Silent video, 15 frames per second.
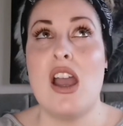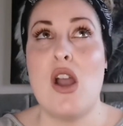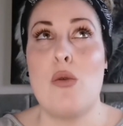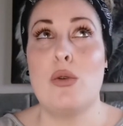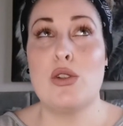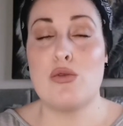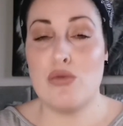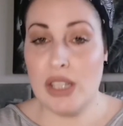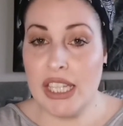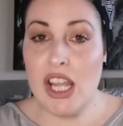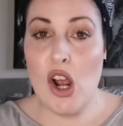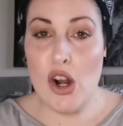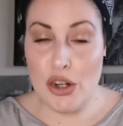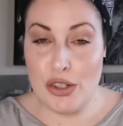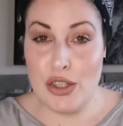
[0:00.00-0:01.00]
was really
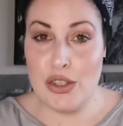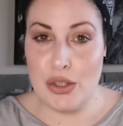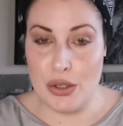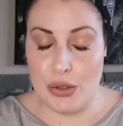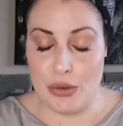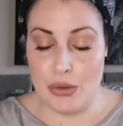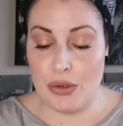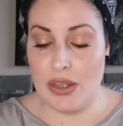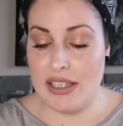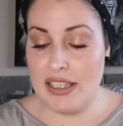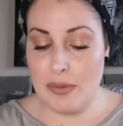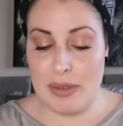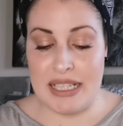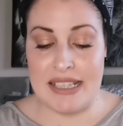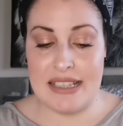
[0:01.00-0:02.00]
hard to do. This has
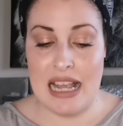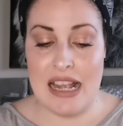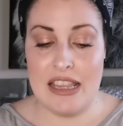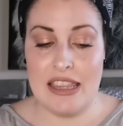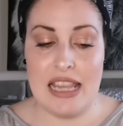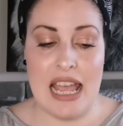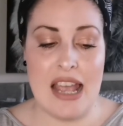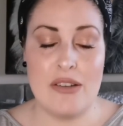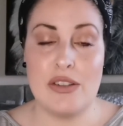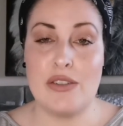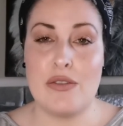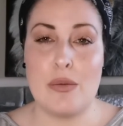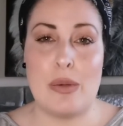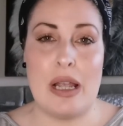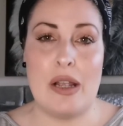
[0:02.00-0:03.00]
been sat in the house for
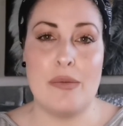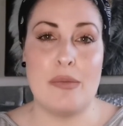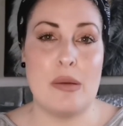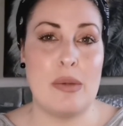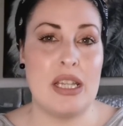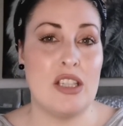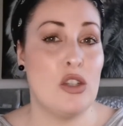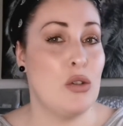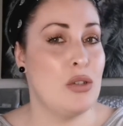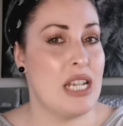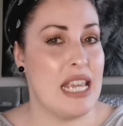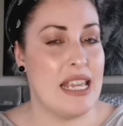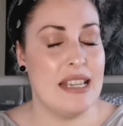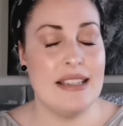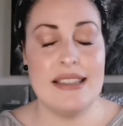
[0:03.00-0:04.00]
about maybe 2
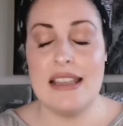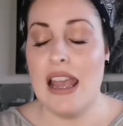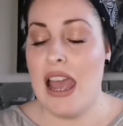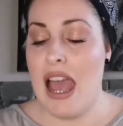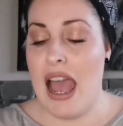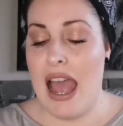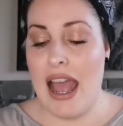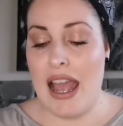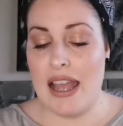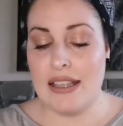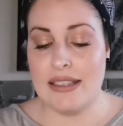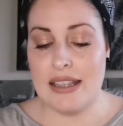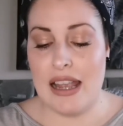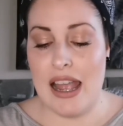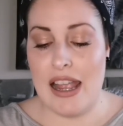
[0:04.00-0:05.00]
days,
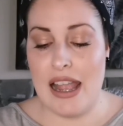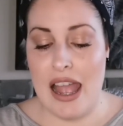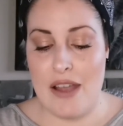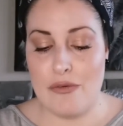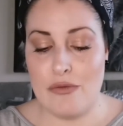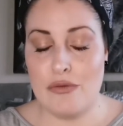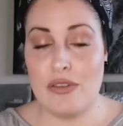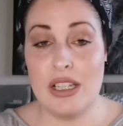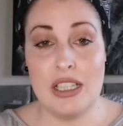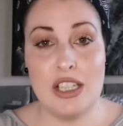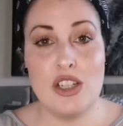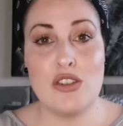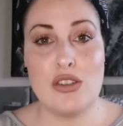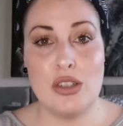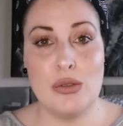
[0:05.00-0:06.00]
and I have really
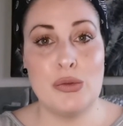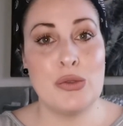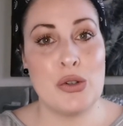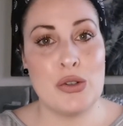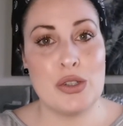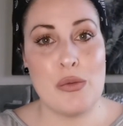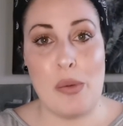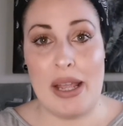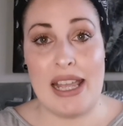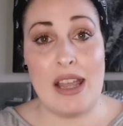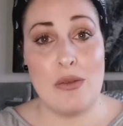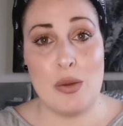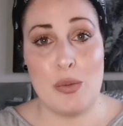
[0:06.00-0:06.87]
struggled not to pick out the